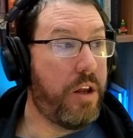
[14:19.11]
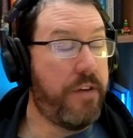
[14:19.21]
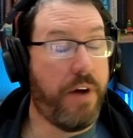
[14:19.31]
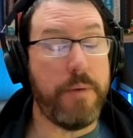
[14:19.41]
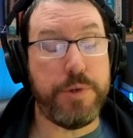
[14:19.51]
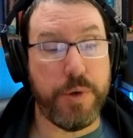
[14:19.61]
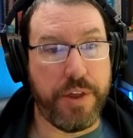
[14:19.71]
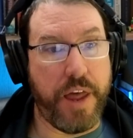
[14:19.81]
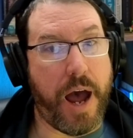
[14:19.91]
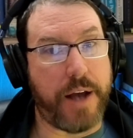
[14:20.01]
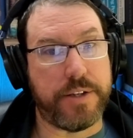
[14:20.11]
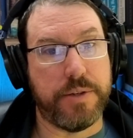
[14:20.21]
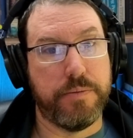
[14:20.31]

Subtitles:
if I'm doing that,